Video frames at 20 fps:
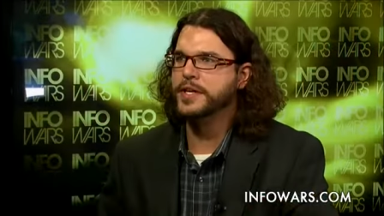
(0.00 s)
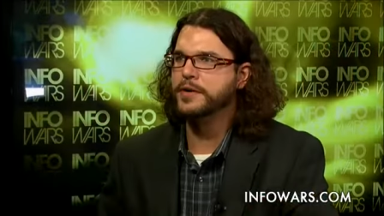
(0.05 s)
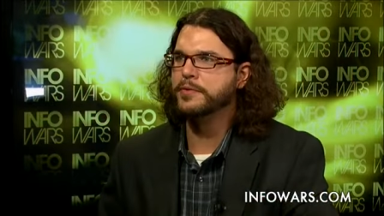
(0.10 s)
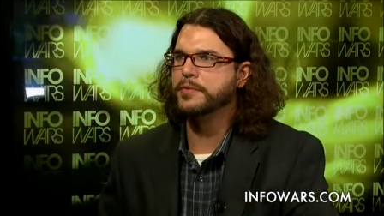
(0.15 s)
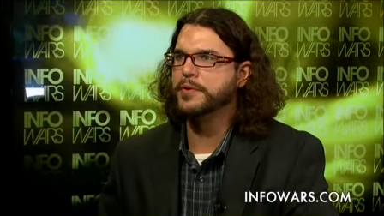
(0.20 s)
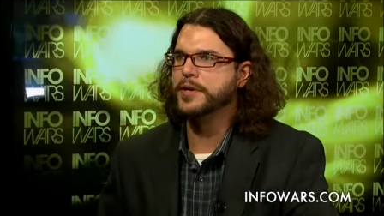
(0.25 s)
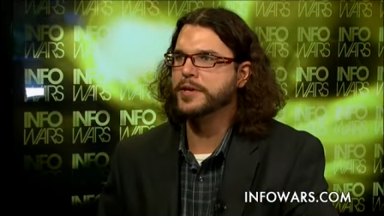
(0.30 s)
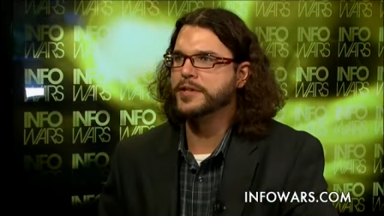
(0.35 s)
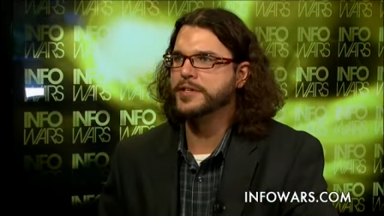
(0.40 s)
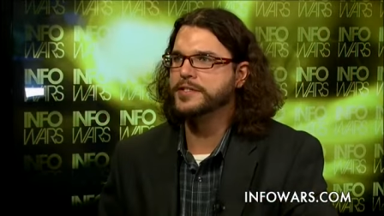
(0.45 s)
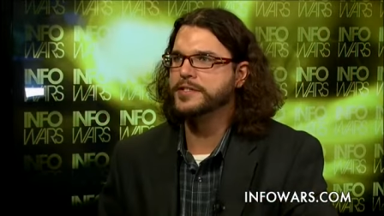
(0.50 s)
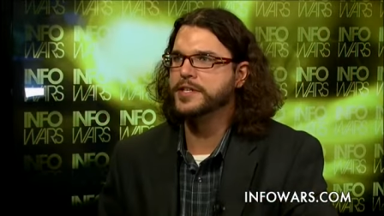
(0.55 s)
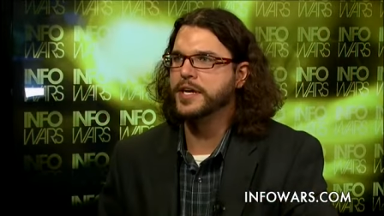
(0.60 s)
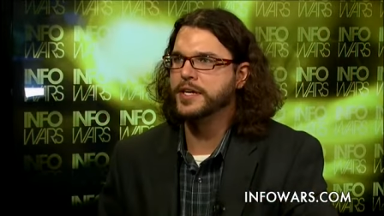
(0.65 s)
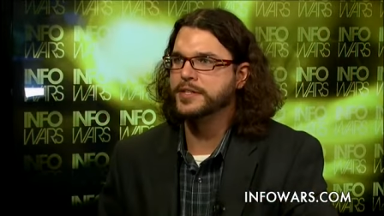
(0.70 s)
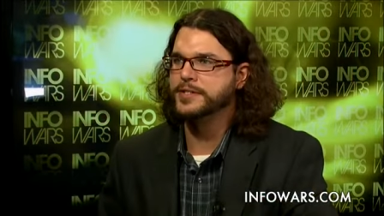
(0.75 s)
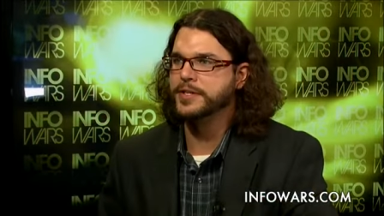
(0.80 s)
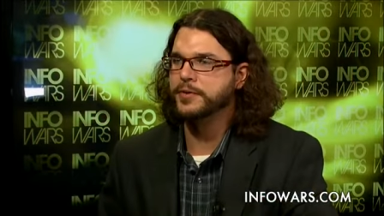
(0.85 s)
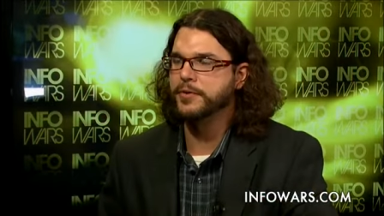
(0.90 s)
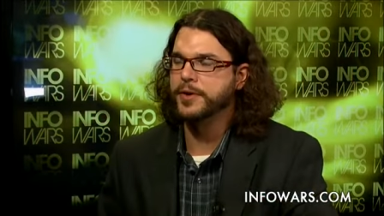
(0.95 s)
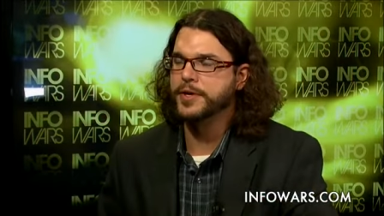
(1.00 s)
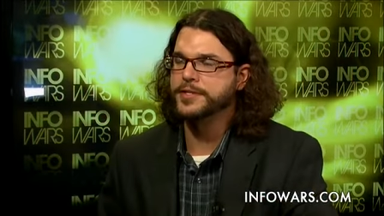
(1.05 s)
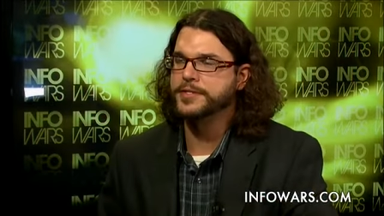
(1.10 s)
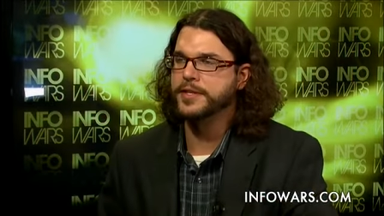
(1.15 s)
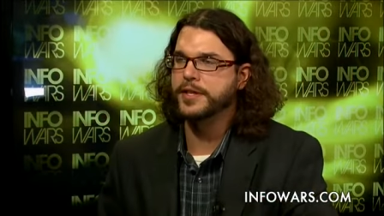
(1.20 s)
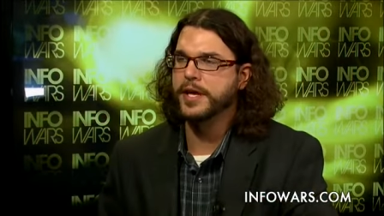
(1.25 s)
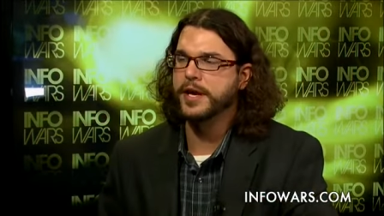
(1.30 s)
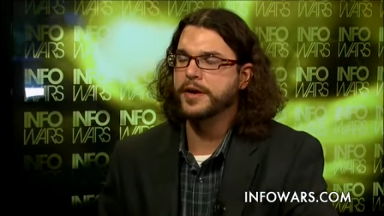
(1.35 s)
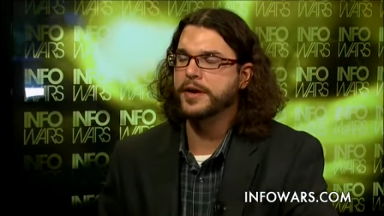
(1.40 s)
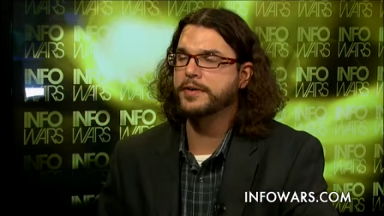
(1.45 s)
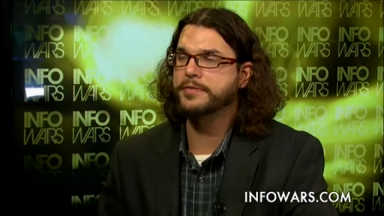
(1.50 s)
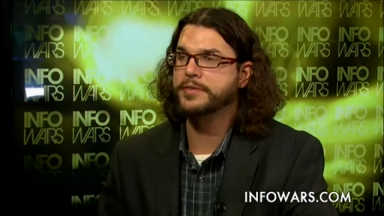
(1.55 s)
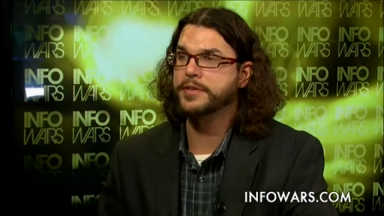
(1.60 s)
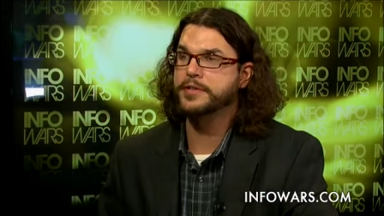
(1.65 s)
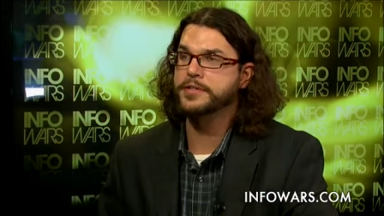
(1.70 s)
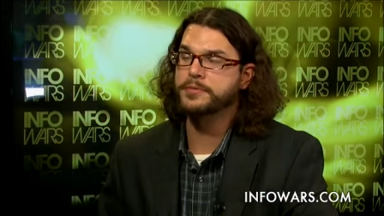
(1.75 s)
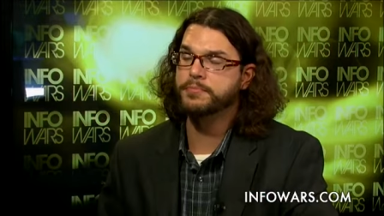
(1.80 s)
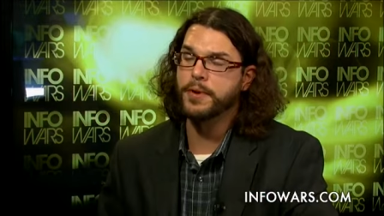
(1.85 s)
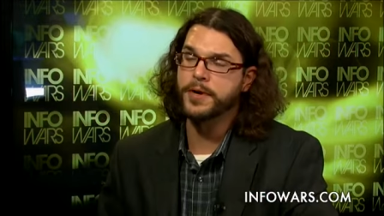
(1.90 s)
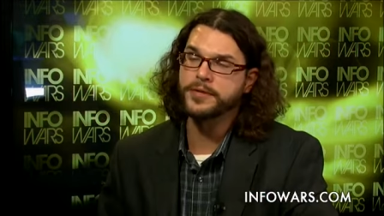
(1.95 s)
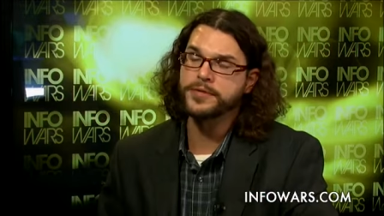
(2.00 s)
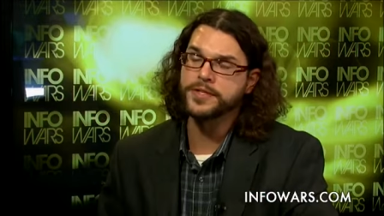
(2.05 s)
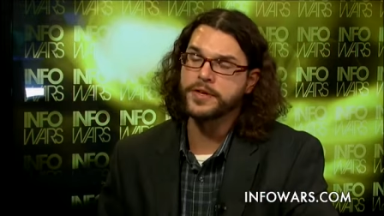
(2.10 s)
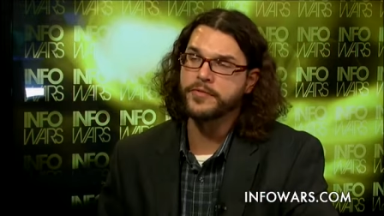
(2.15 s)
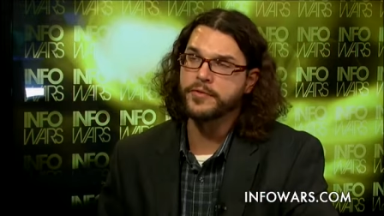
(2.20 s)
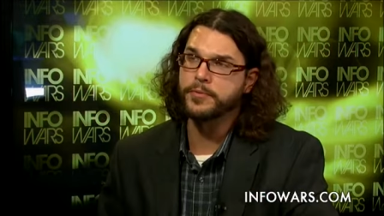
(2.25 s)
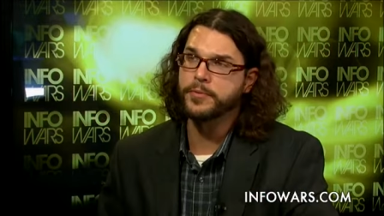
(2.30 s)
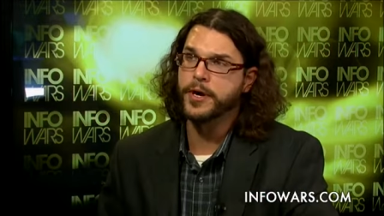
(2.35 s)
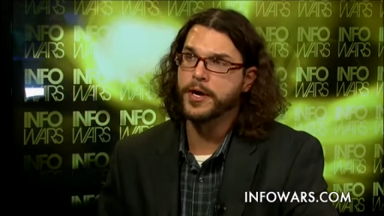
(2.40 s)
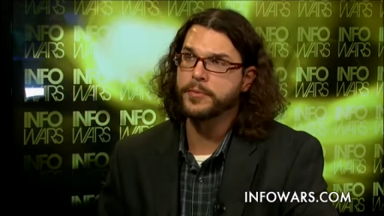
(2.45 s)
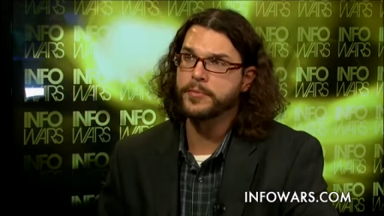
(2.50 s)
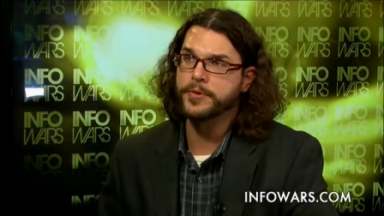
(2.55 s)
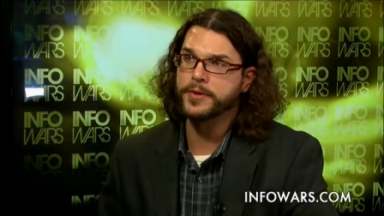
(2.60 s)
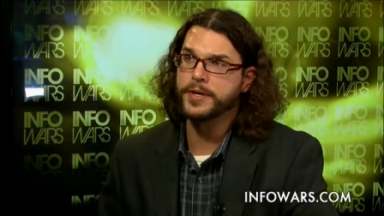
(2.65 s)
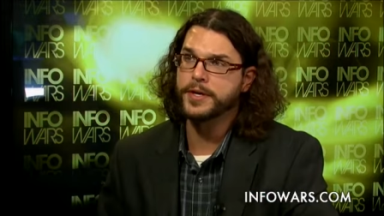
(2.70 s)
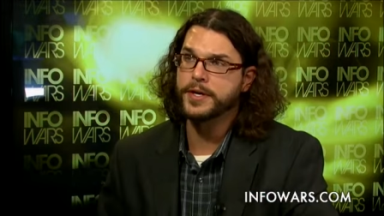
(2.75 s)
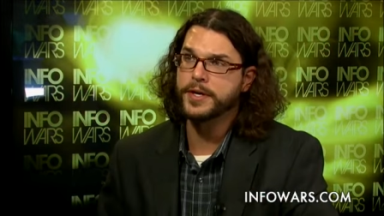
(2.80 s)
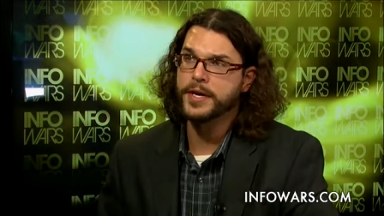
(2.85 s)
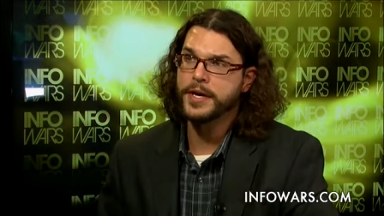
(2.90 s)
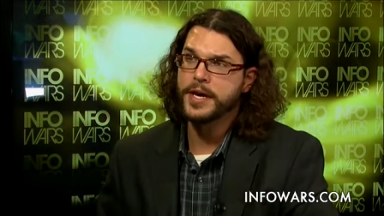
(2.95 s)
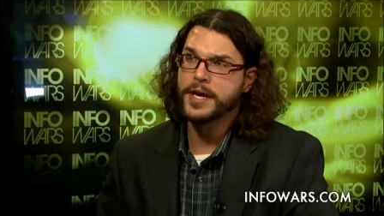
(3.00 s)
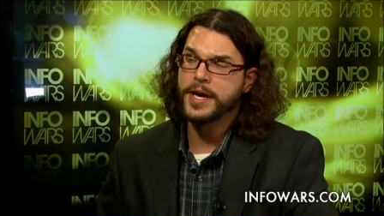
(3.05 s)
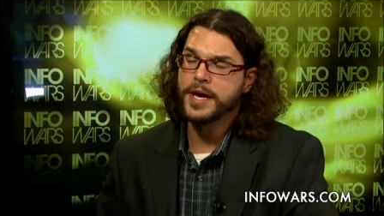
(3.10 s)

get rid of this toxic waste so they don't have to dispose of it properly.